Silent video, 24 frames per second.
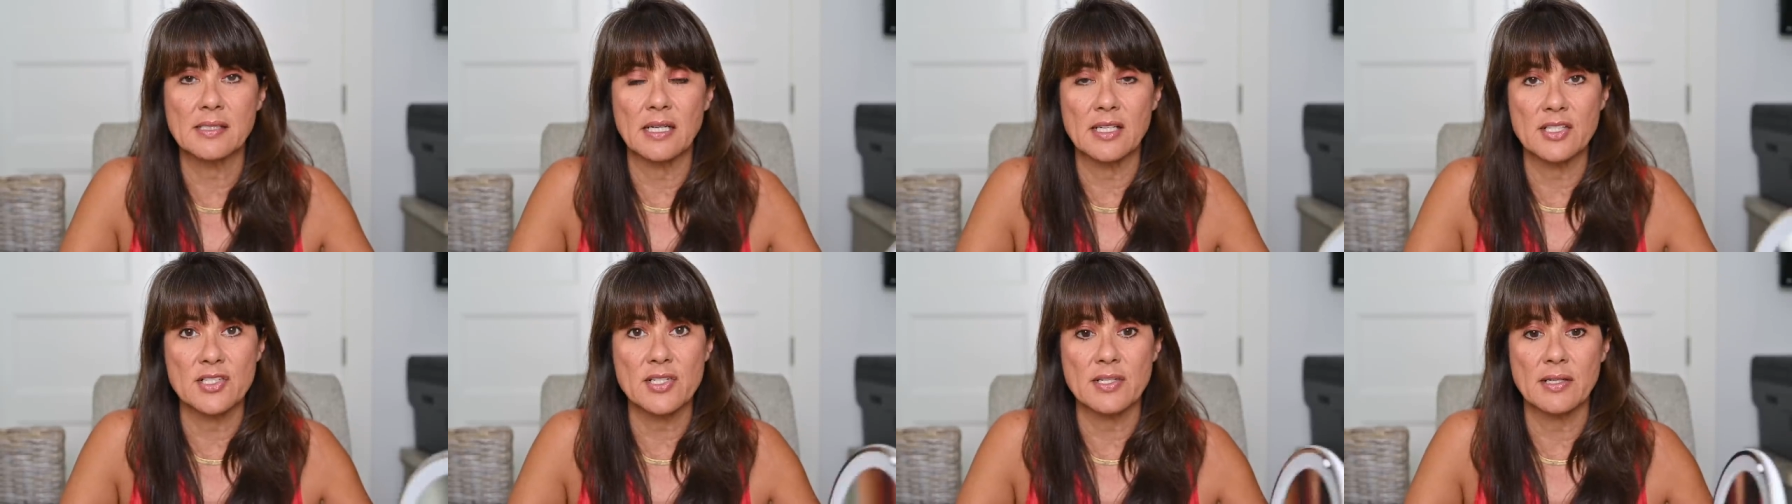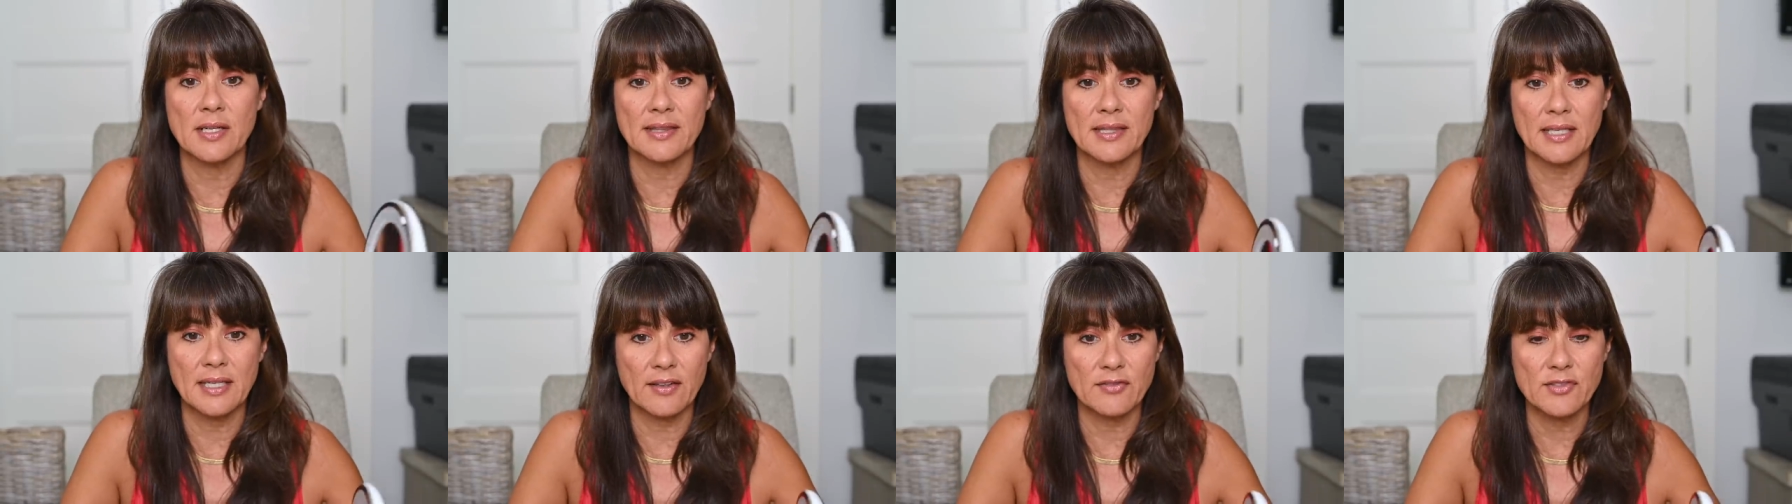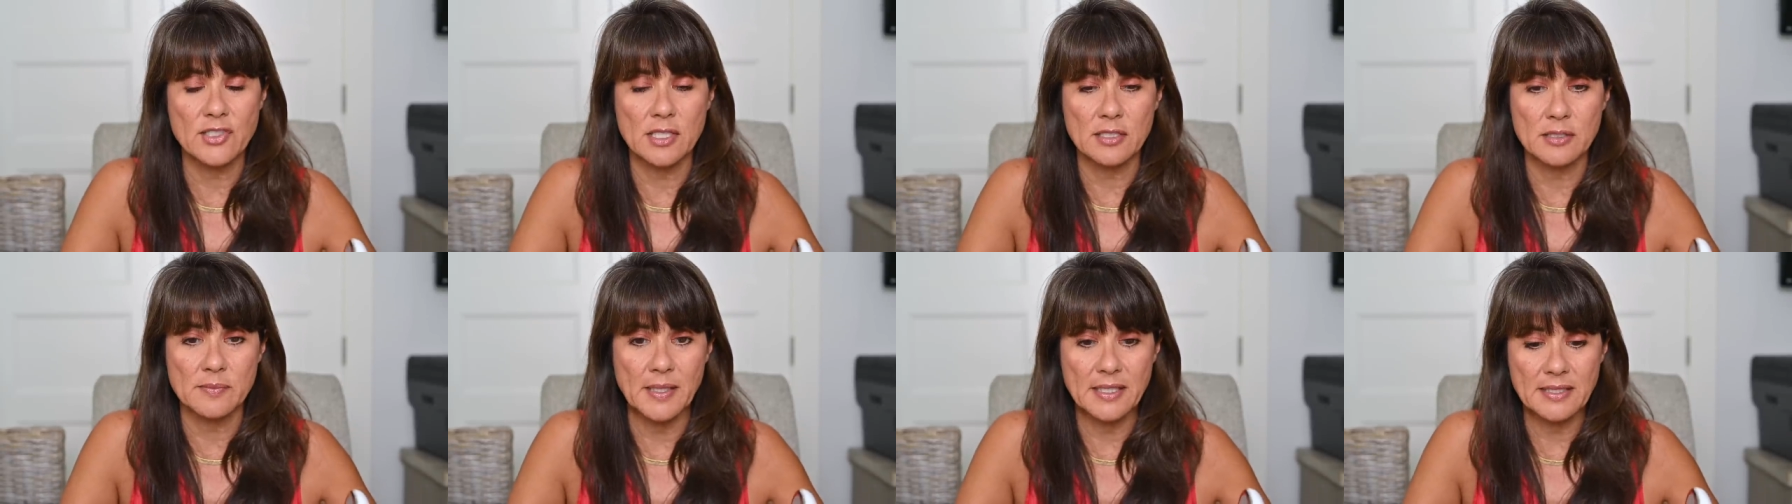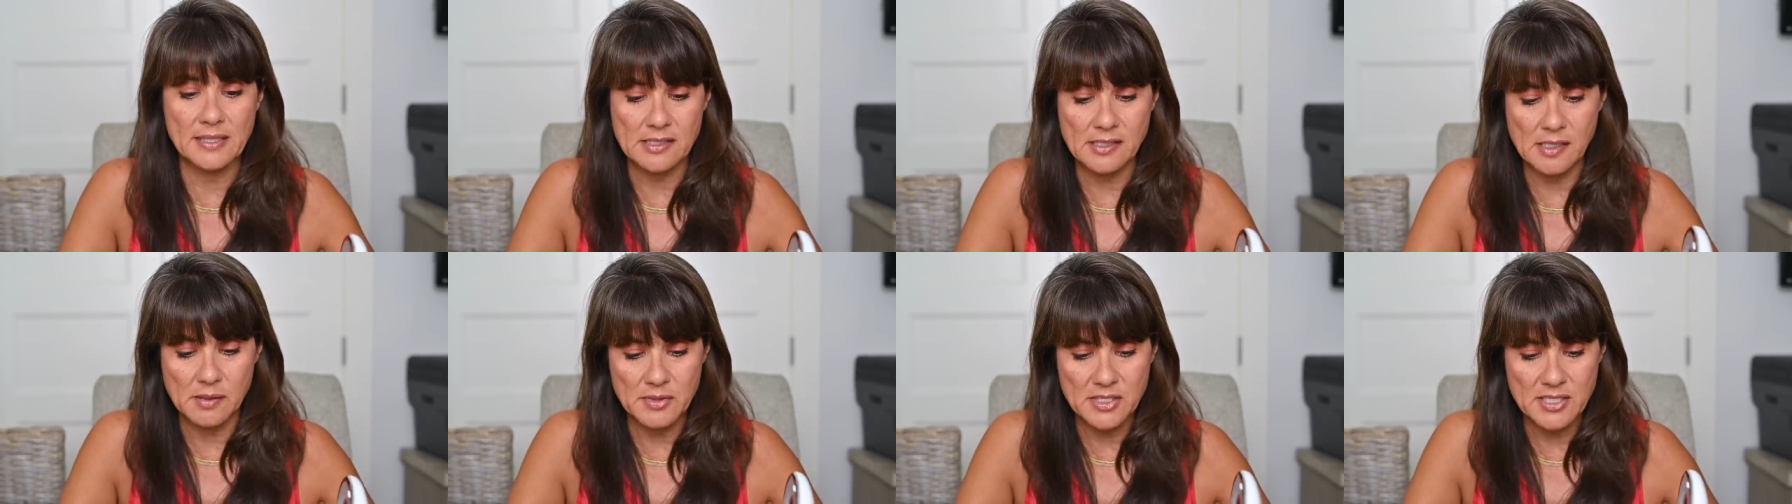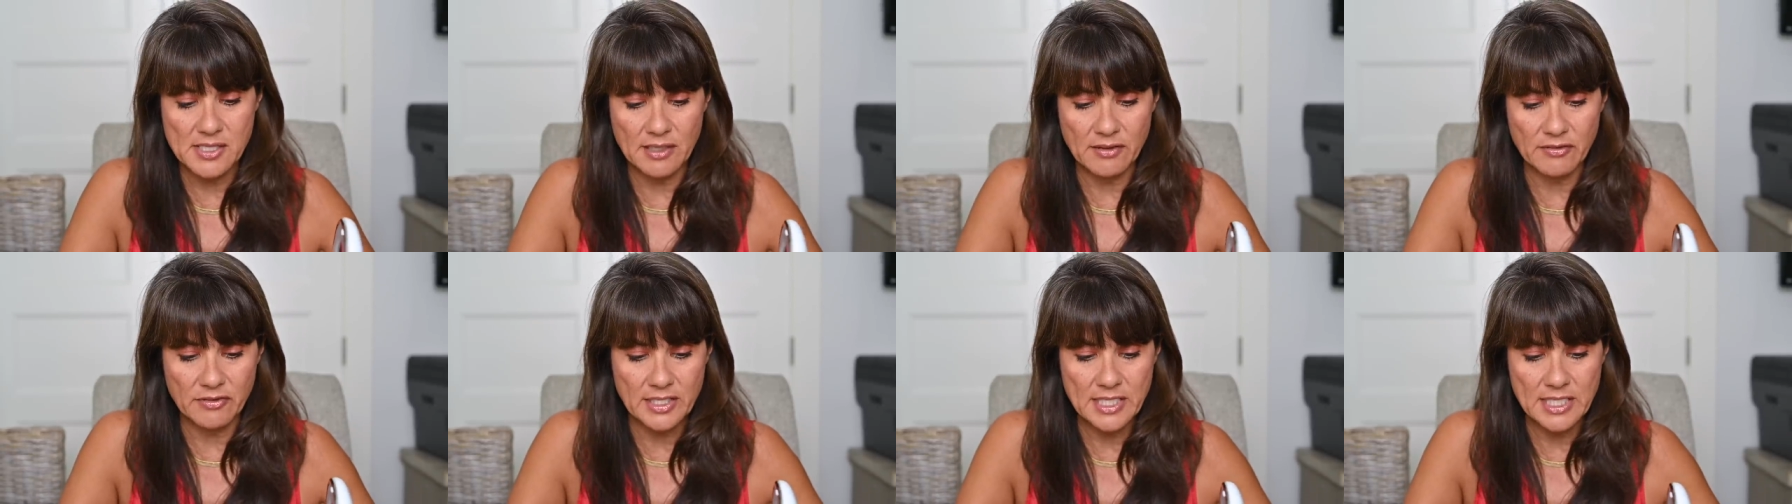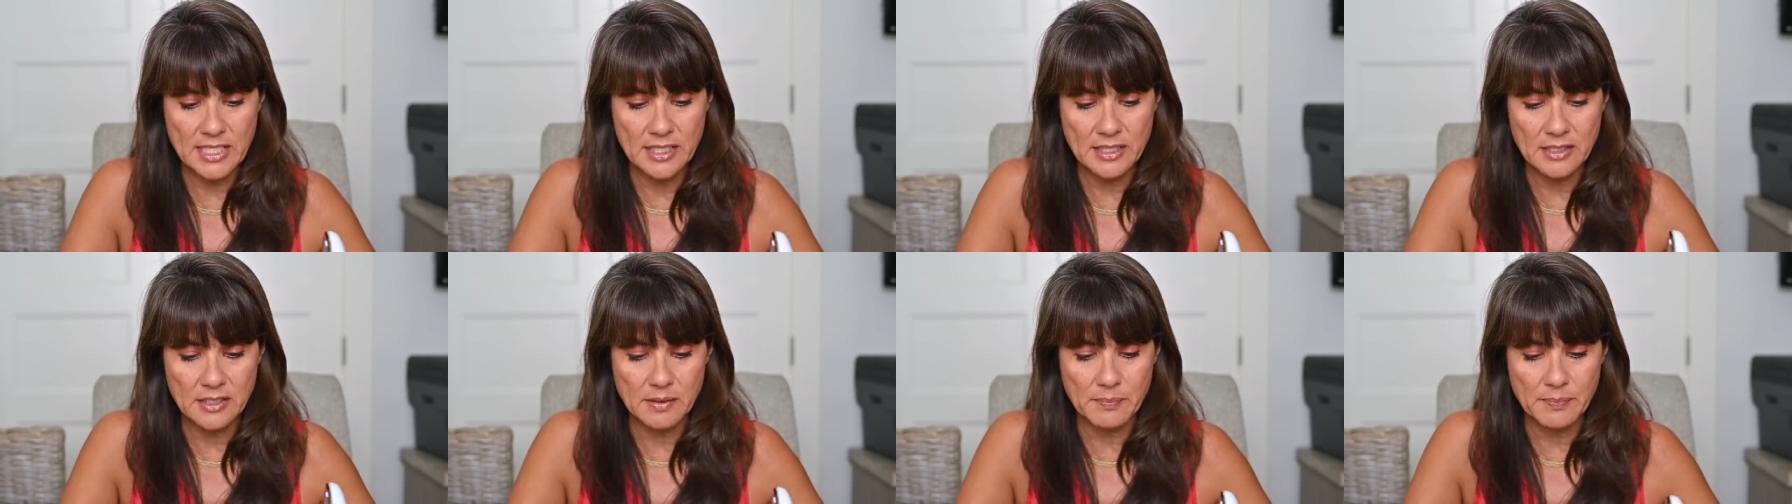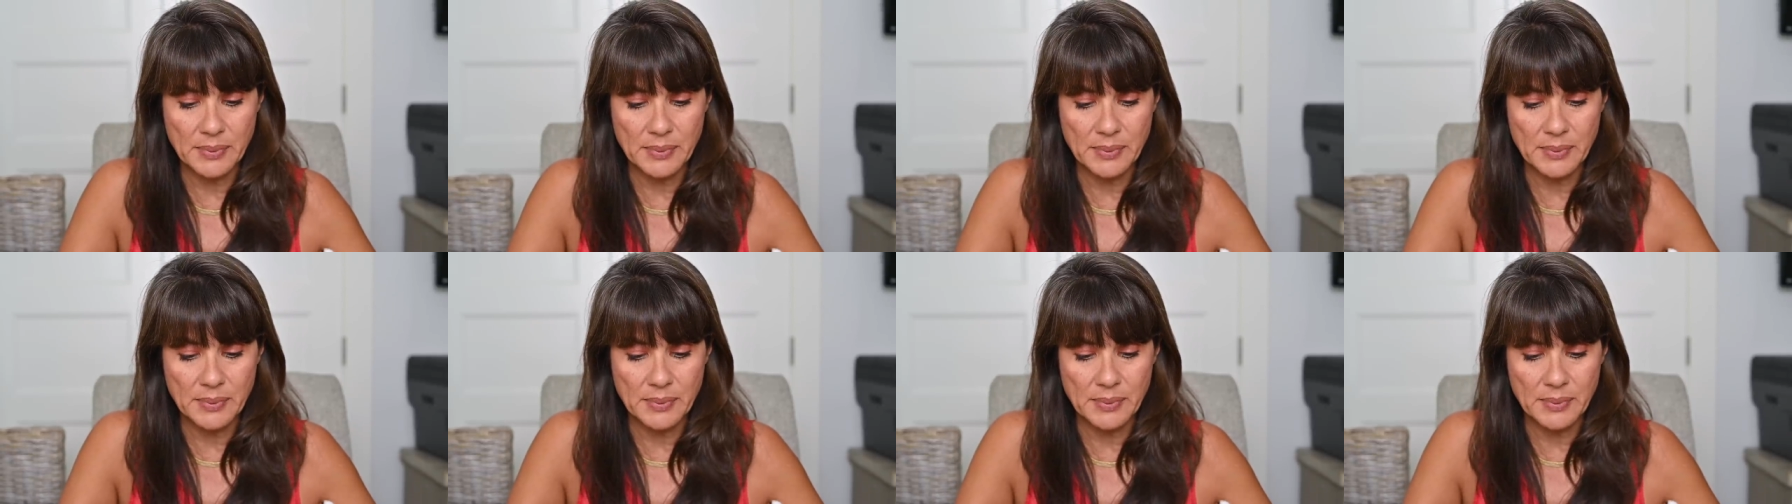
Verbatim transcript: Gosh, I think I've talked about this almost every year,